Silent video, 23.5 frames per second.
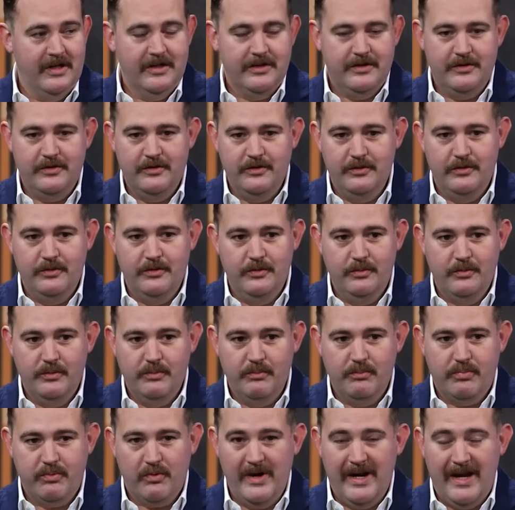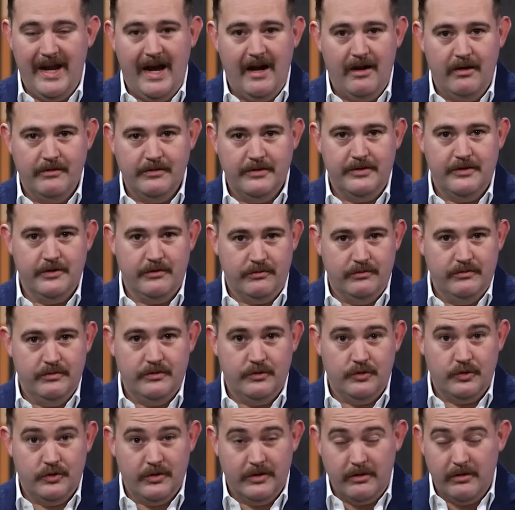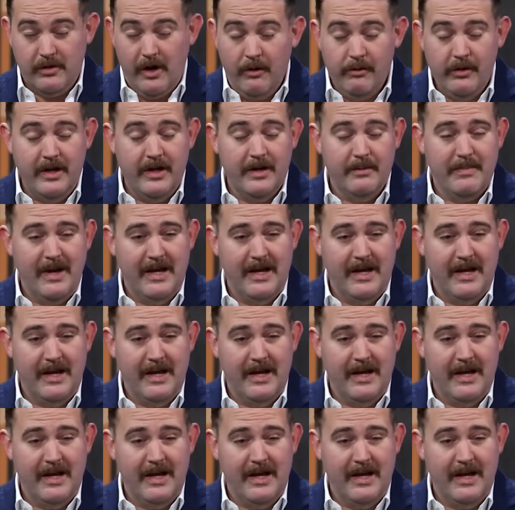to bring out draconian